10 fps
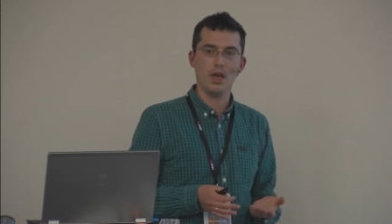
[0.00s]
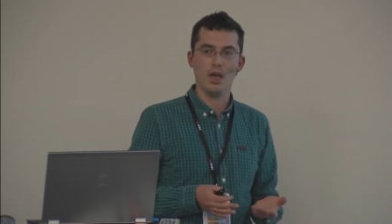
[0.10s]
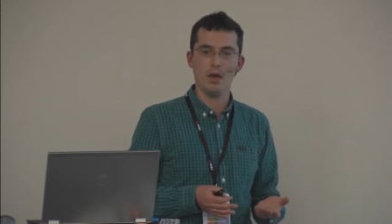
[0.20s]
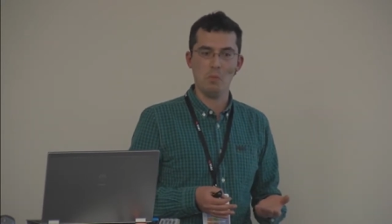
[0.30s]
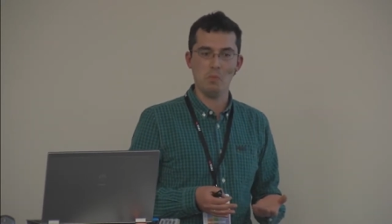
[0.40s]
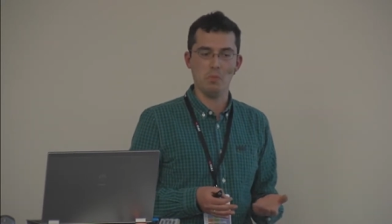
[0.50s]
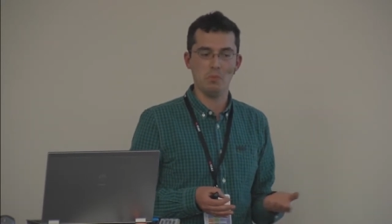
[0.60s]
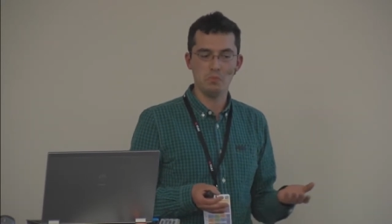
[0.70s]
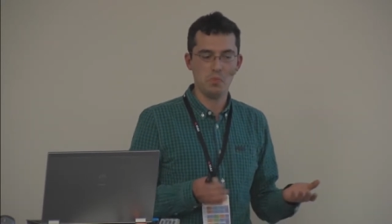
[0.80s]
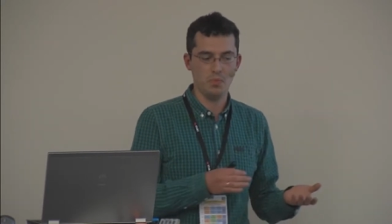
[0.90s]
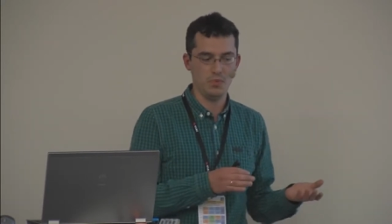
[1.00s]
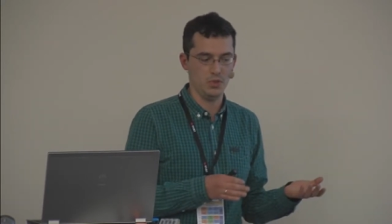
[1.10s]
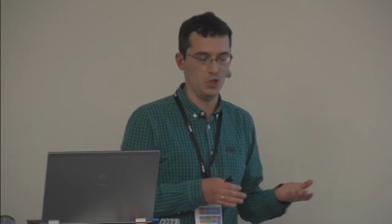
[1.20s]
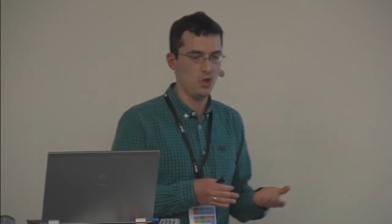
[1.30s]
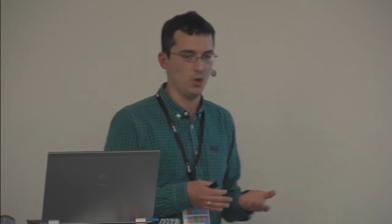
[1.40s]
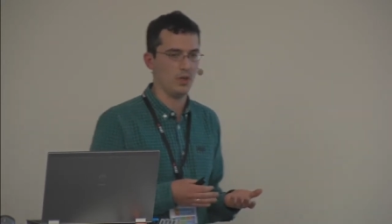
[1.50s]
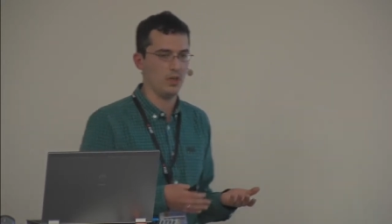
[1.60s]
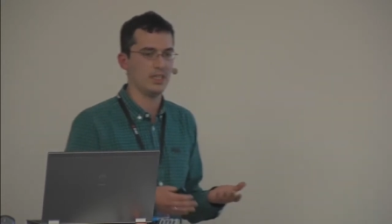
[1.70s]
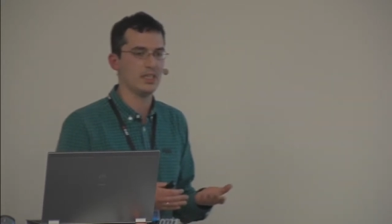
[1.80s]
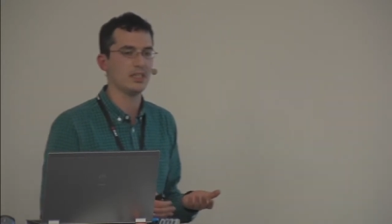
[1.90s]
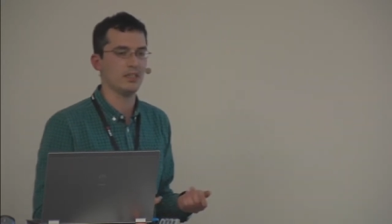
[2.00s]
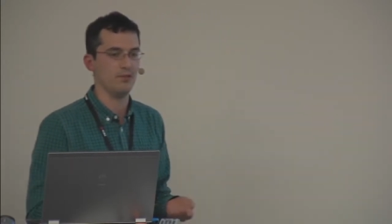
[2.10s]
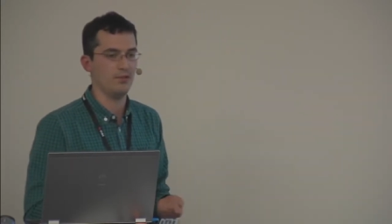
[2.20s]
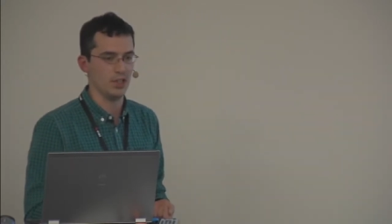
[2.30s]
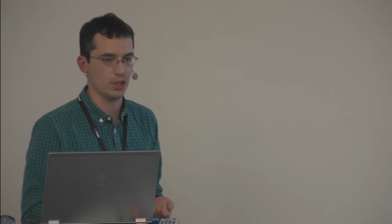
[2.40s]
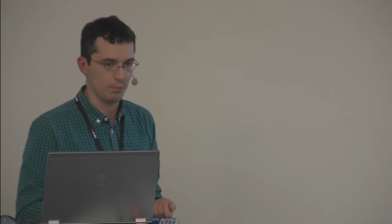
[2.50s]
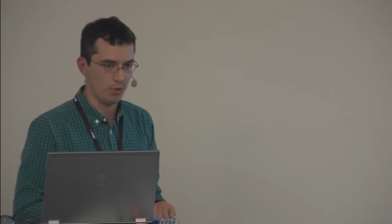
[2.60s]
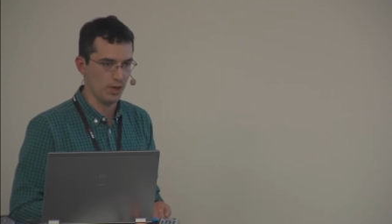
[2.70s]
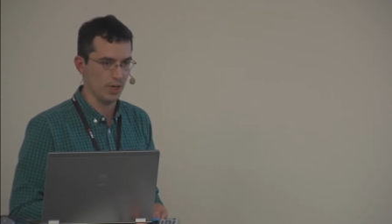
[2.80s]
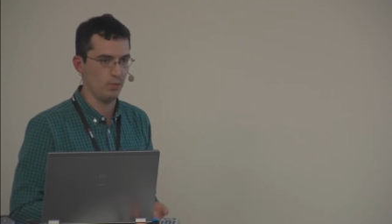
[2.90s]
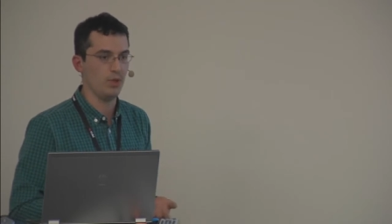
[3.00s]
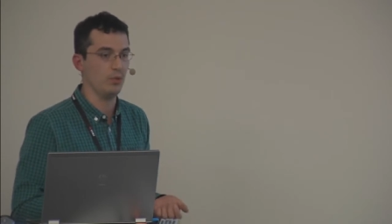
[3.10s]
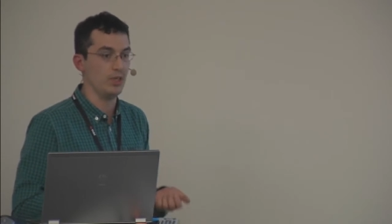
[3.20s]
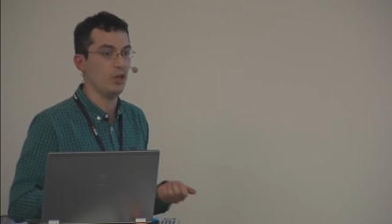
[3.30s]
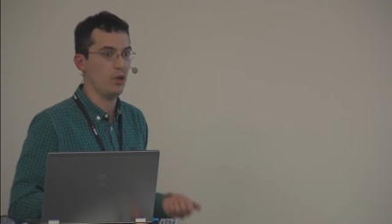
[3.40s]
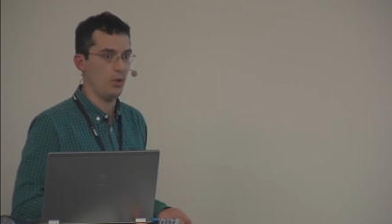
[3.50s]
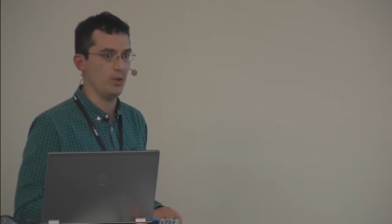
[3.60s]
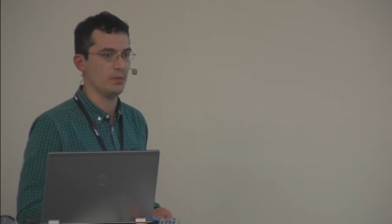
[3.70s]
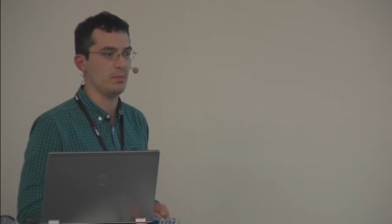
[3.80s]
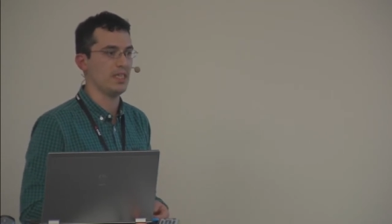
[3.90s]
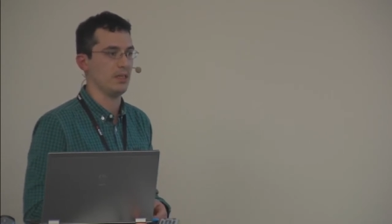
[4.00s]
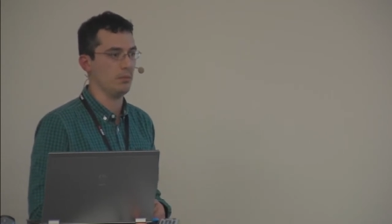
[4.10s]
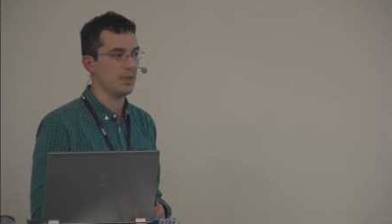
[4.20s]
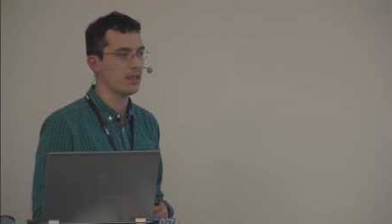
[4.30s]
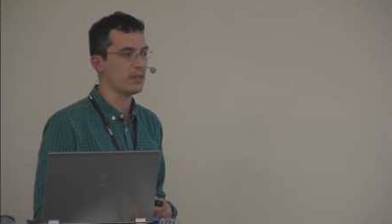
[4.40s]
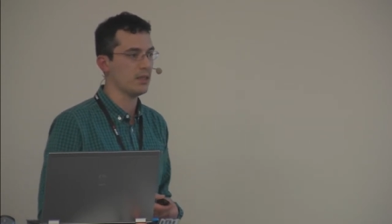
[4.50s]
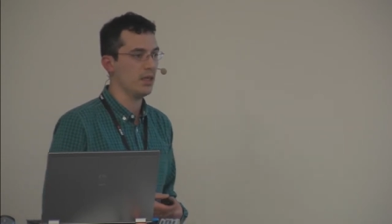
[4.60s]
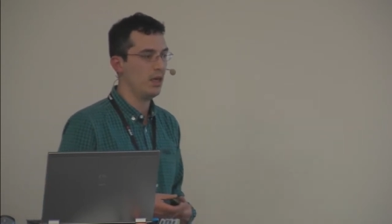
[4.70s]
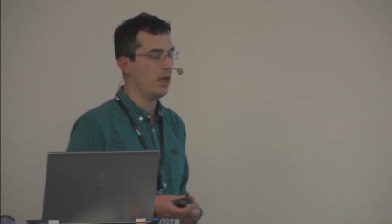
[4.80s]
Um, not this isn't a finished product. We, we know it's missing bits.